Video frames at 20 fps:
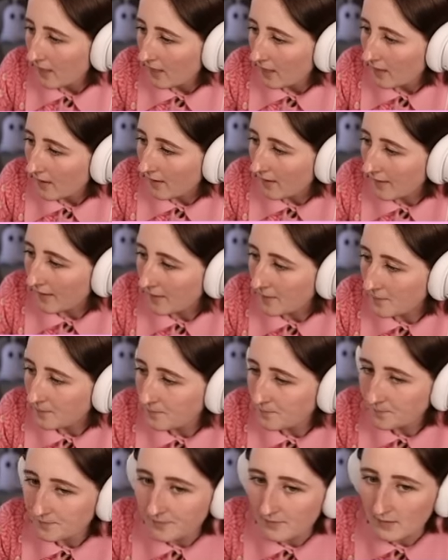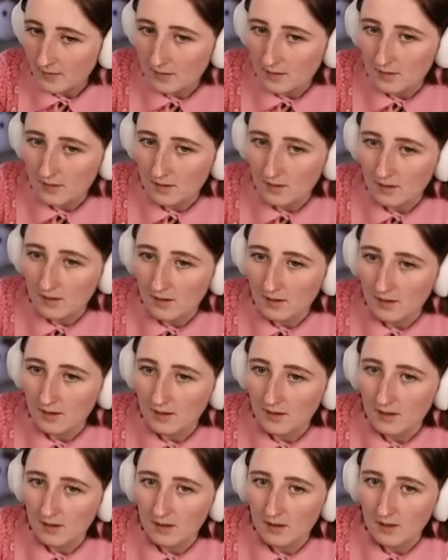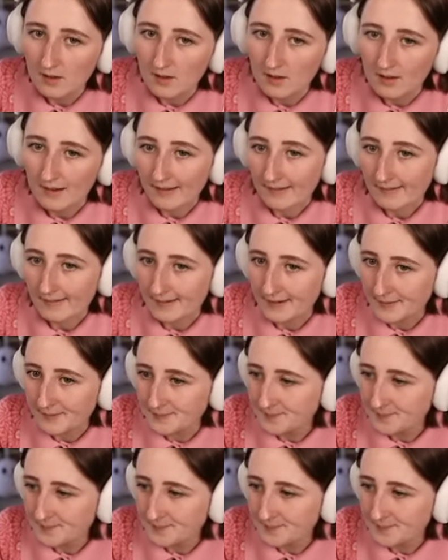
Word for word: Um, I don't know.